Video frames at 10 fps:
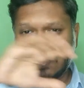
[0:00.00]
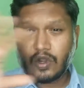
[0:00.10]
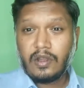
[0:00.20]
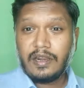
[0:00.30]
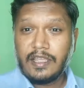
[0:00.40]

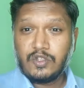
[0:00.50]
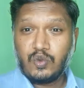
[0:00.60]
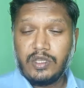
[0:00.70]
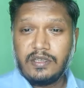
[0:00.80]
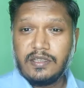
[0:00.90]
Tonka like
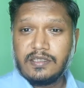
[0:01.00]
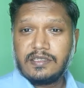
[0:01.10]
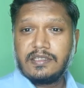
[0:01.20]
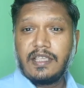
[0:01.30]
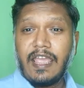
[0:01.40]
sweetness,
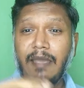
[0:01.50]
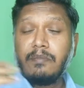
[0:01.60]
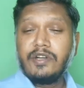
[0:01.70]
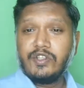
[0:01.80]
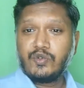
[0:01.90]

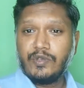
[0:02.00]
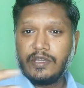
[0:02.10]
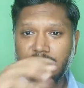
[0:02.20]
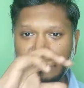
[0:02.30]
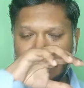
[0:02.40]
ambery
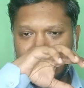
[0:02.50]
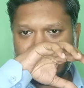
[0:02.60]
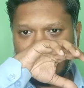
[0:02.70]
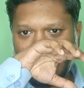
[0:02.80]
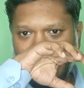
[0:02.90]
sweetness
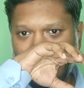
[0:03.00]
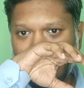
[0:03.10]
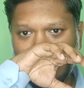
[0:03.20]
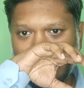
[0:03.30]
is there.